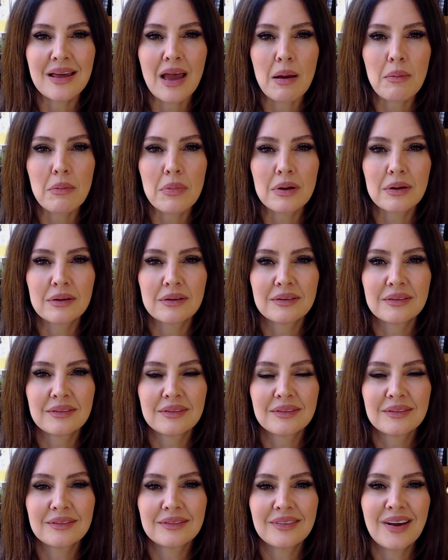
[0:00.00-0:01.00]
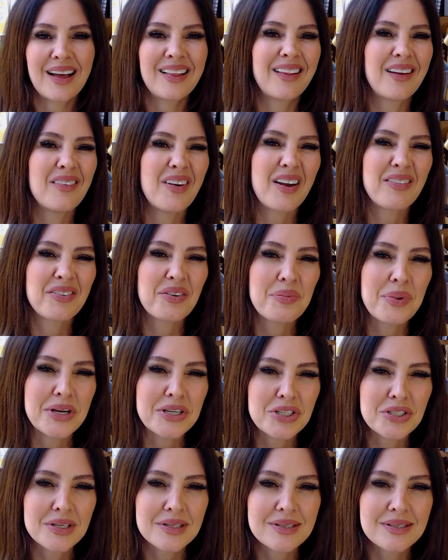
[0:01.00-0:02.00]
that. I love
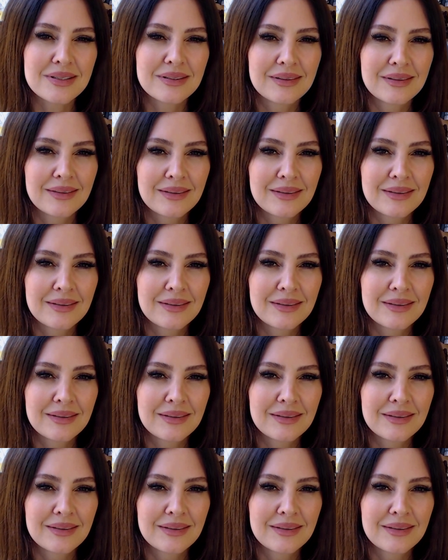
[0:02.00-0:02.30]
affirmations.